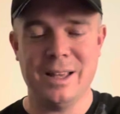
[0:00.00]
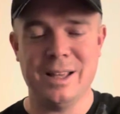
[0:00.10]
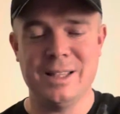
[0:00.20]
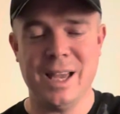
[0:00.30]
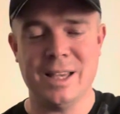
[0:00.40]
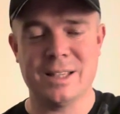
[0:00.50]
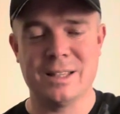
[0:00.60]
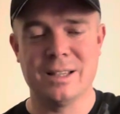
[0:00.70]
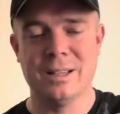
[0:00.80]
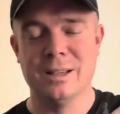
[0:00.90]
a
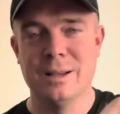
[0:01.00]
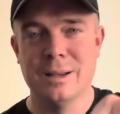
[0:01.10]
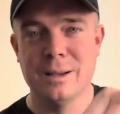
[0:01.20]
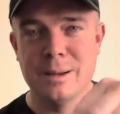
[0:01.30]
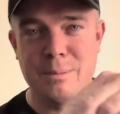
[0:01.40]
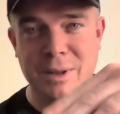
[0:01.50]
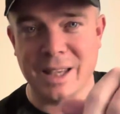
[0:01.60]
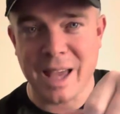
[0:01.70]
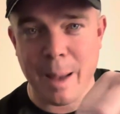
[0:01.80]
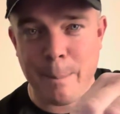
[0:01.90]
taste. Put the
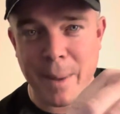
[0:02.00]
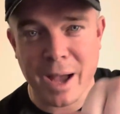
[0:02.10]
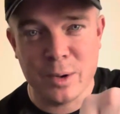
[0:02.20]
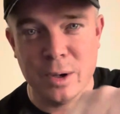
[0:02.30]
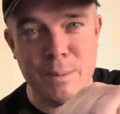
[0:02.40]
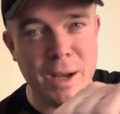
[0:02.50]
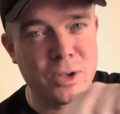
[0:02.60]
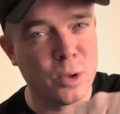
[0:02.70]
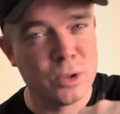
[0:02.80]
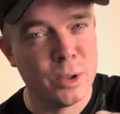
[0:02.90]
cap back on, make
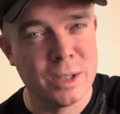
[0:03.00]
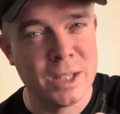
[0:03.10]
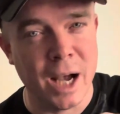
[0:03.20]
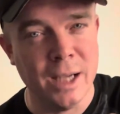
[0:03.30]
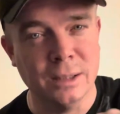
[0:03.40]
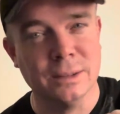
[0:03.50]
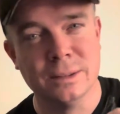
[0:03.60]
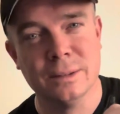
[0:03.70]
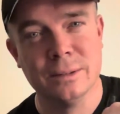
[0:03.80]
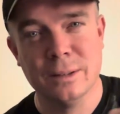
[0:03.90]
sure it's on tight,
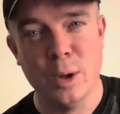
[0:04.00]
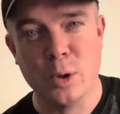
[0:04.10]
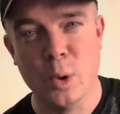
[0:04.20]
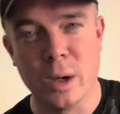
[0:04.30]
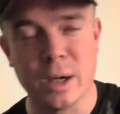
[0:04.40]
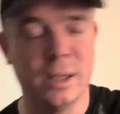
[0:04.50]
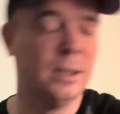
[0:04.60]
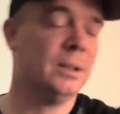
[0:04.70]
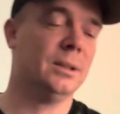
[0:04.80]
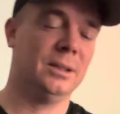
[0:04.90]
no cork.
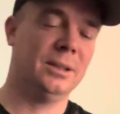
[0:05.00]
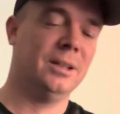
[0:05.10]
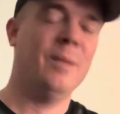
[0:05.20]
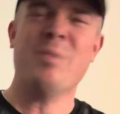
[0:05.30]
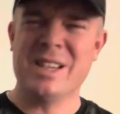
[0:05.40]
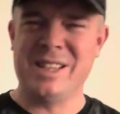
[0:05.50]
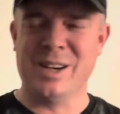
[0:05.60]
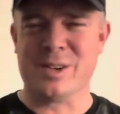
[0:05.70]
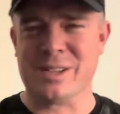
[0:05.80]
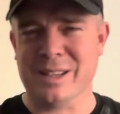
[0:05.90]

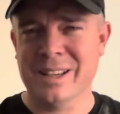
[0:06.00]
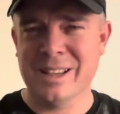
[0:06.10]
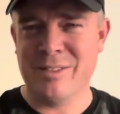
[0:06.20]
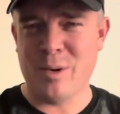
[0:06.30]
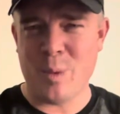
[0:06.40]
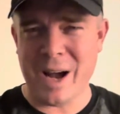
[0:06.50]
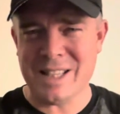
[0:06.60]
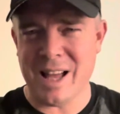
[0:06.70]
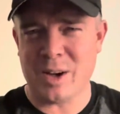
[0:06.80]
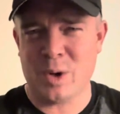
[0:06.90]
Seriously, if a wine's
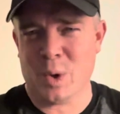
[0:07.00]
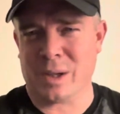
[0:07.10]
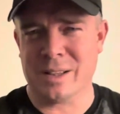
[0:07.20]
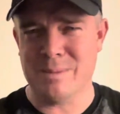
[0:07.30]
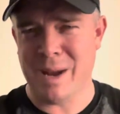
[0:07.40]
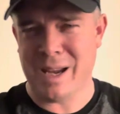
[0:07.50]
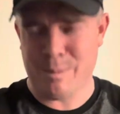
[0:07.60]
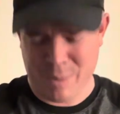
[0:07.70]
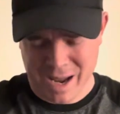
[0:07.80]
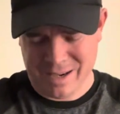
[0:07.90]
not corked, does it make
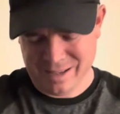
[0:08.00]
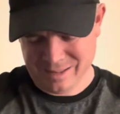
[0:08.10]
it bad?